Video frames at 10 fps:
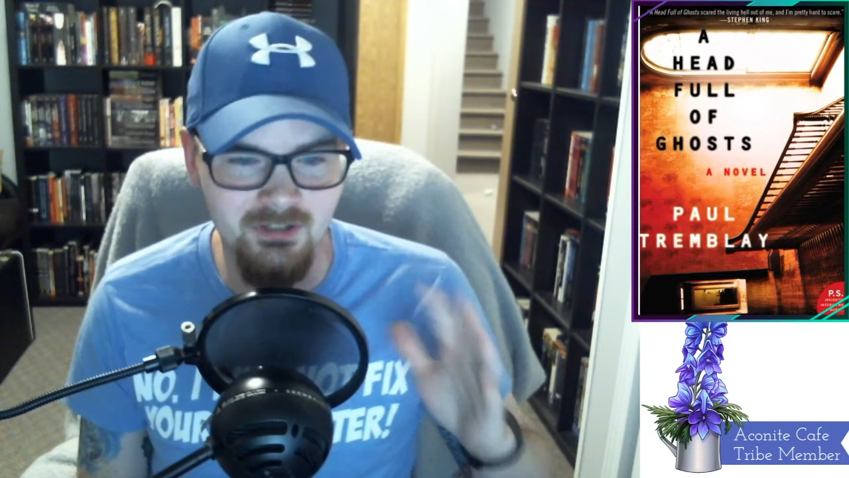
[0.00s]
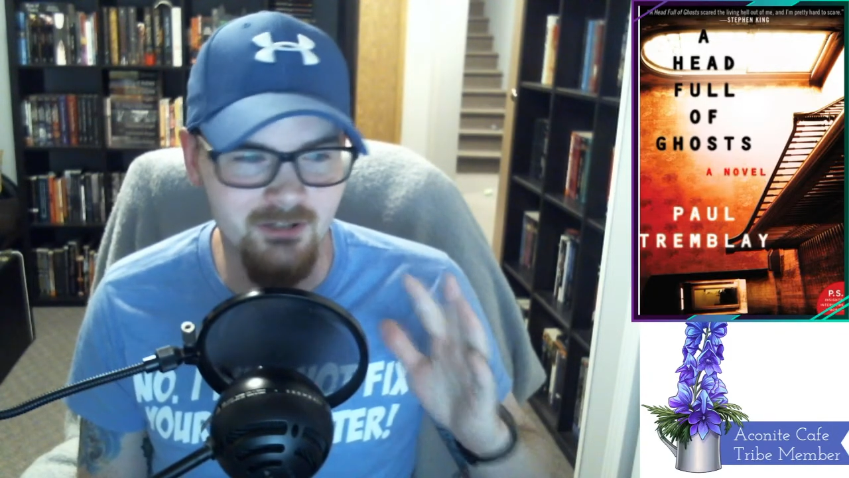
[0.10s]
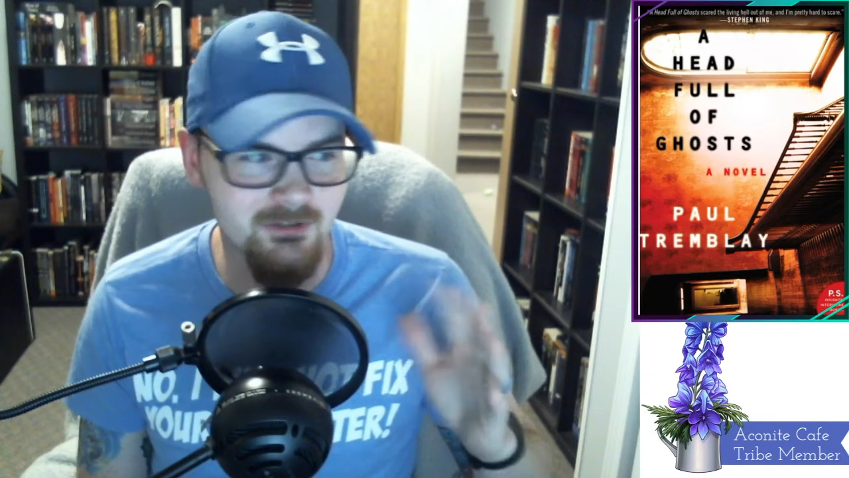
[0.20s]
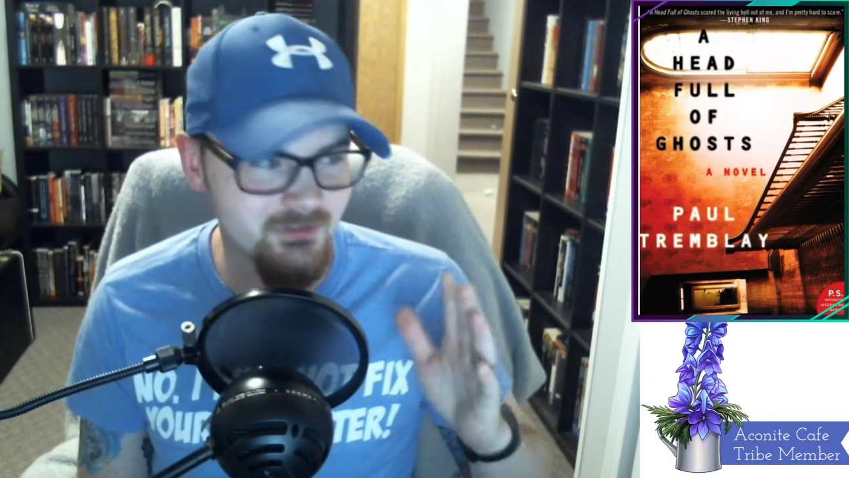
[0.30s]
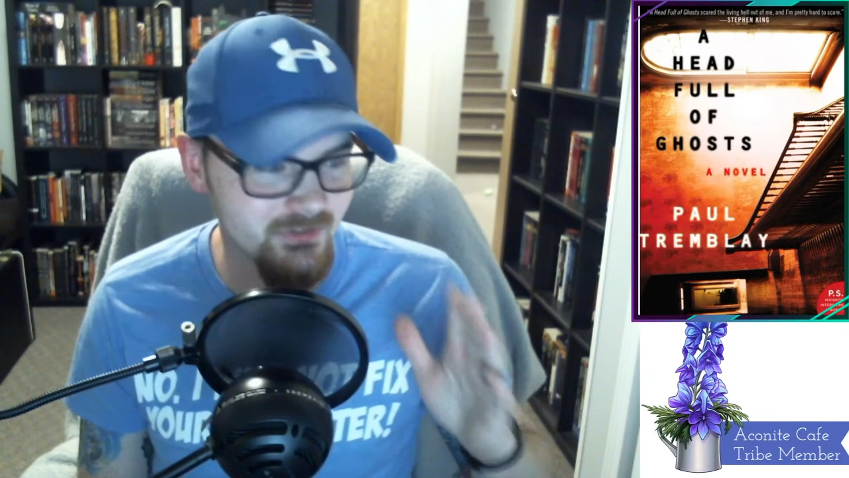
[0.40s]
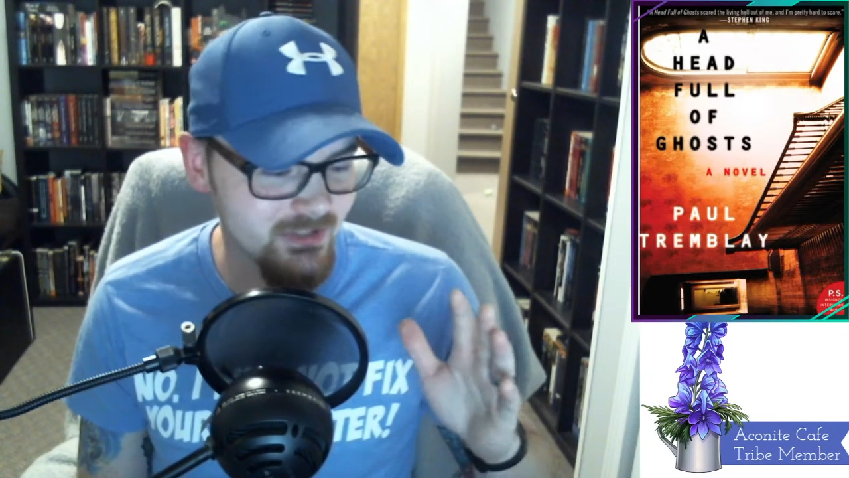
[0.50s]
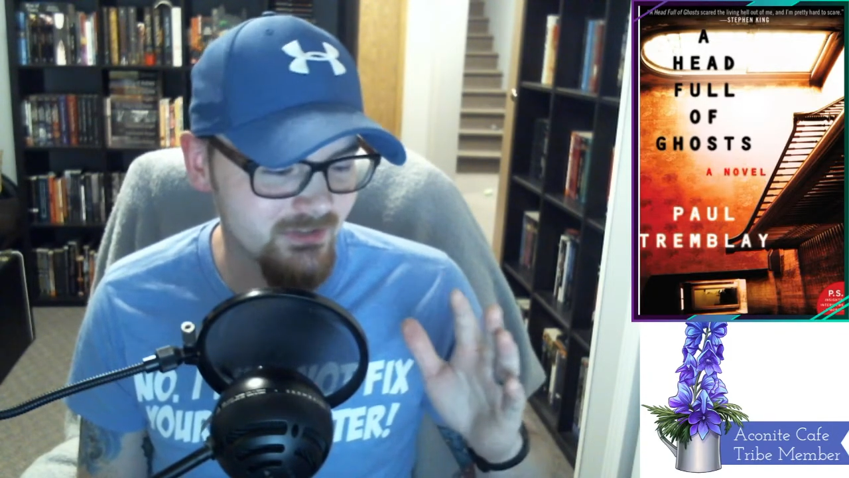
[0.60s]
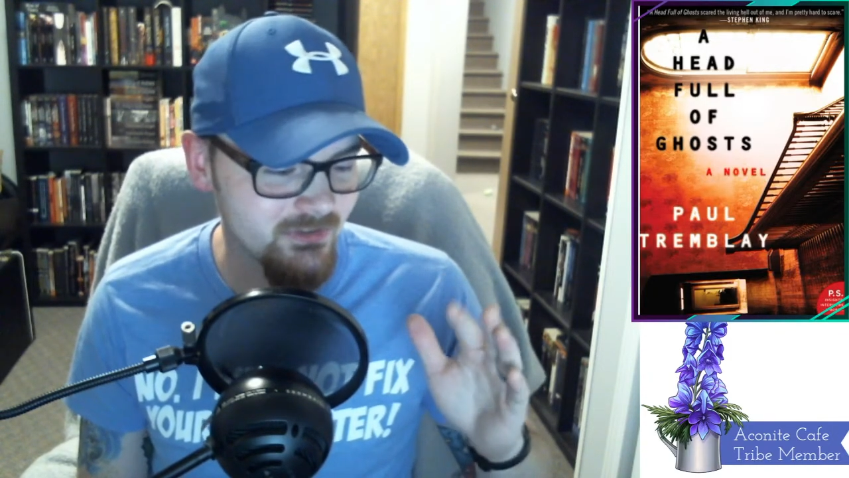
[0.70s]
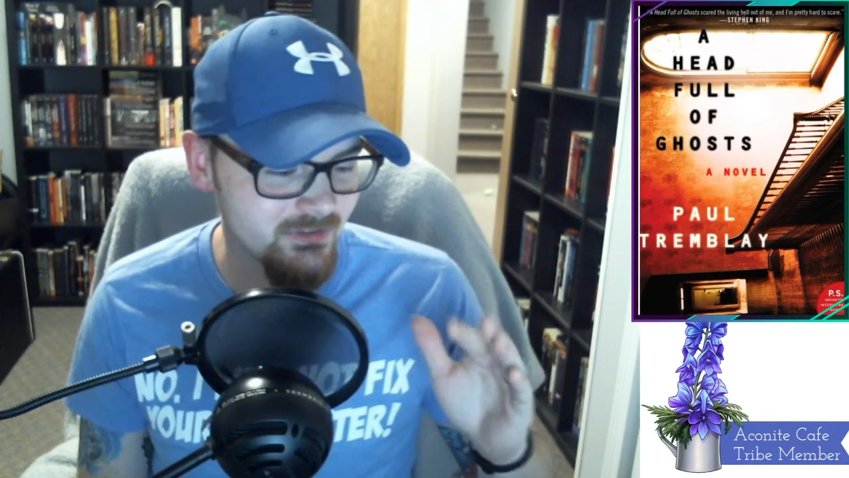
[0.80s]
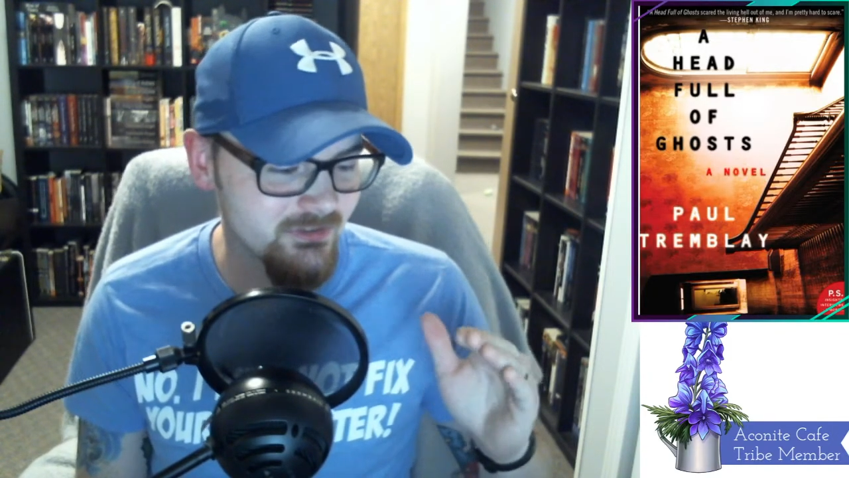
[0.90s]
understands
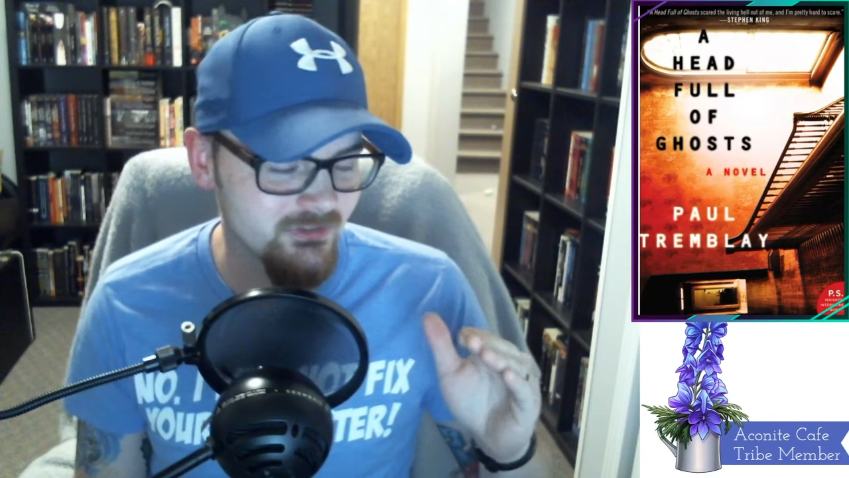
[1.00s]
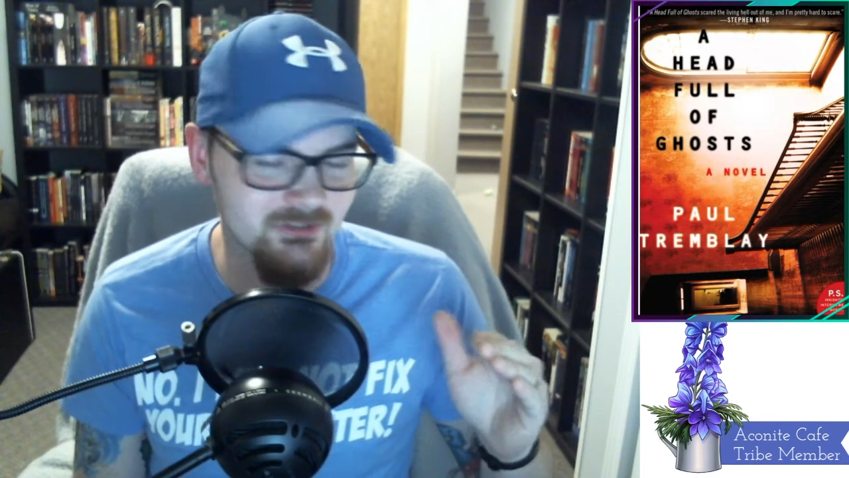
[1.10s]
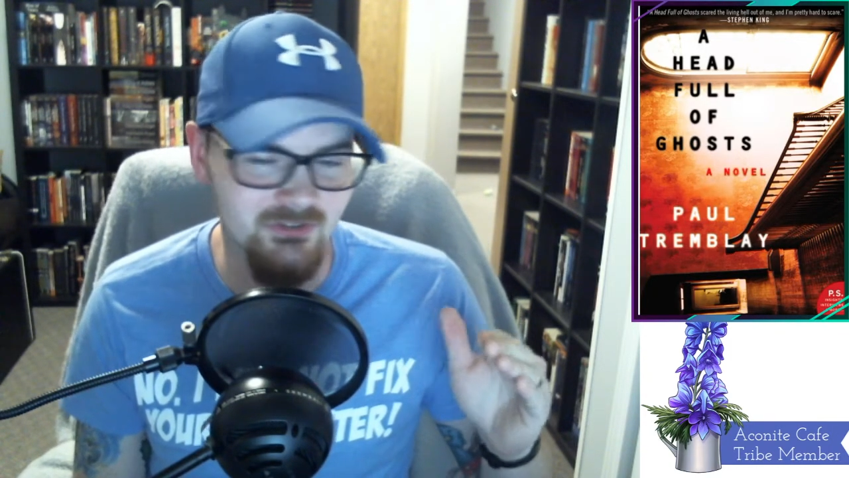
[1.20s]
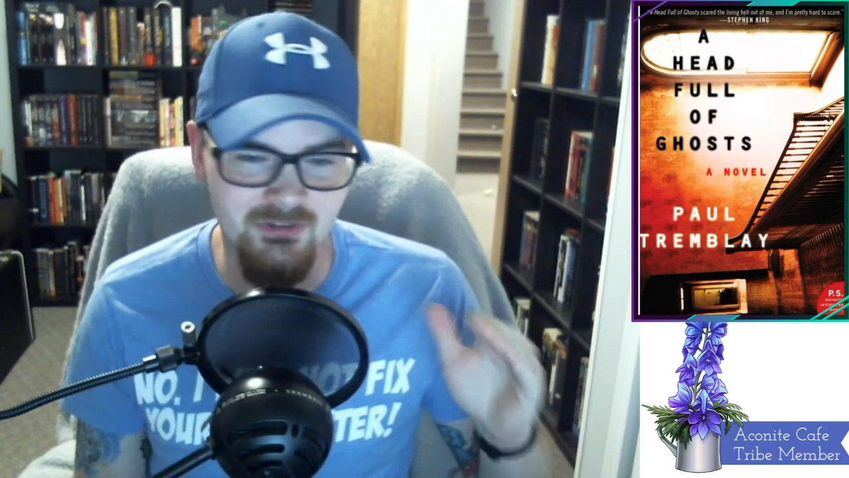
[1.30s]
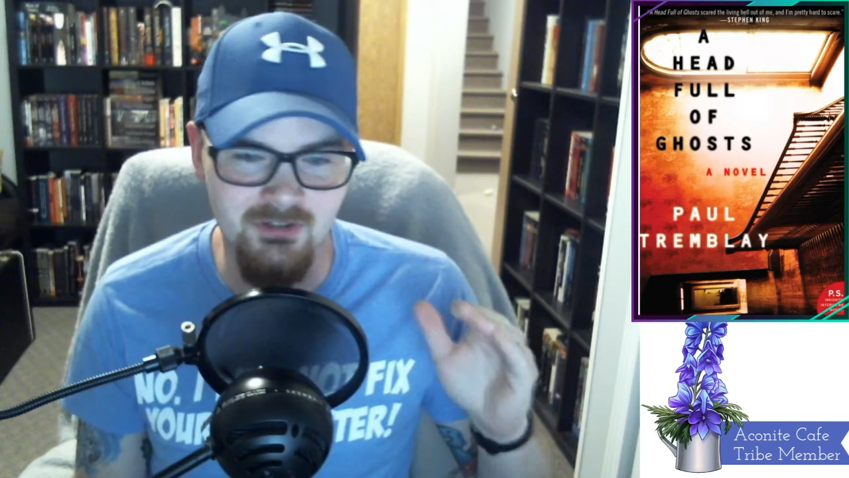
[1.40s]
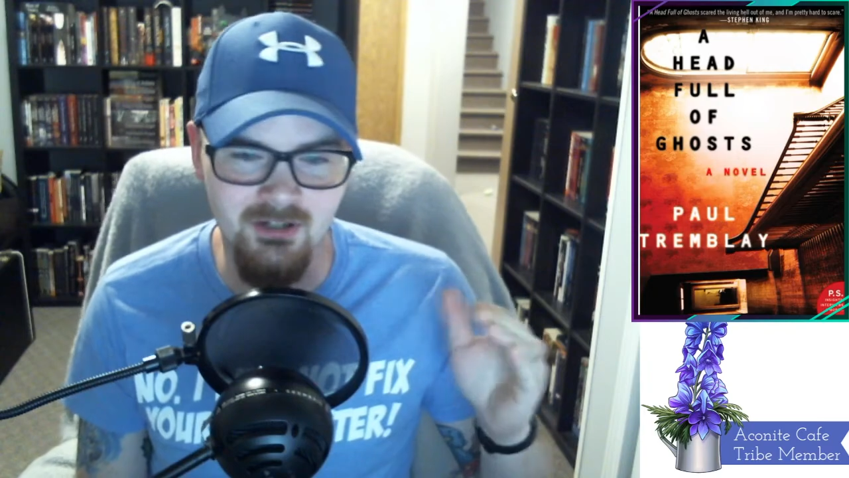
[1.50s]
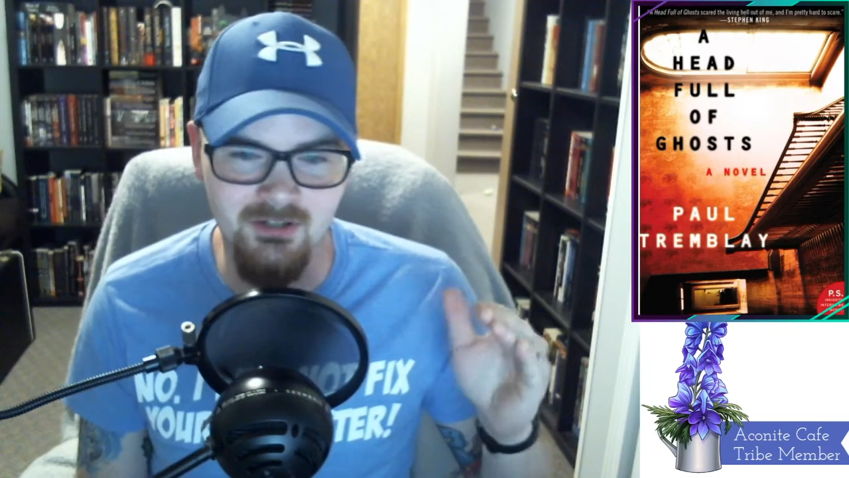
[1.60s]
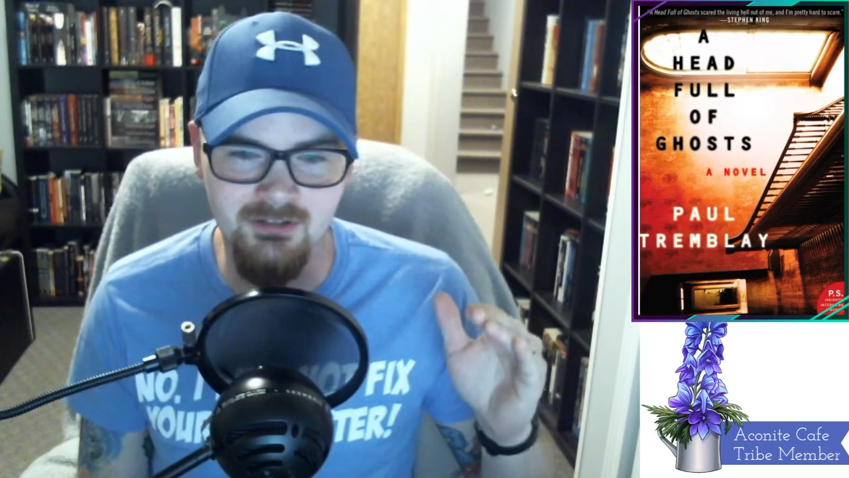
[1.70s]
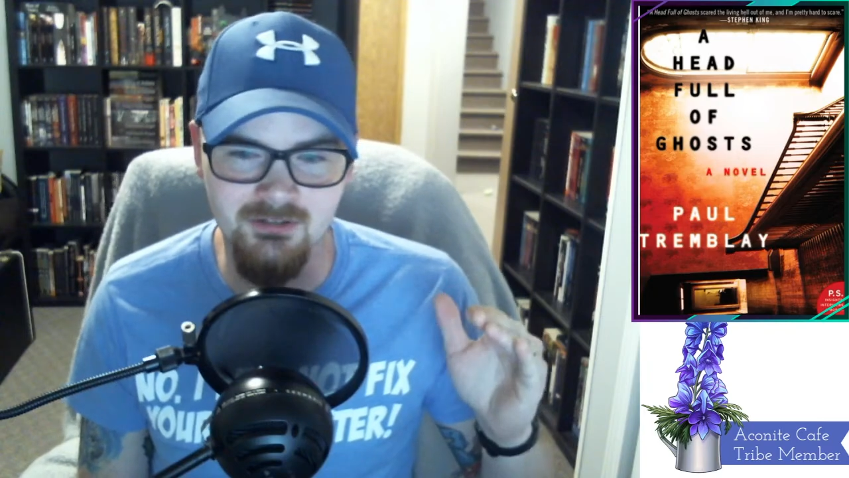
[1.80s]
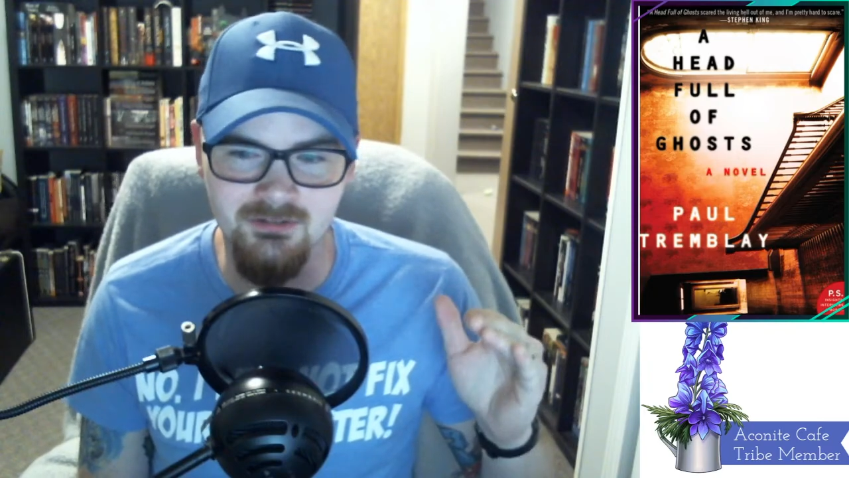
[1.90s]
things, just not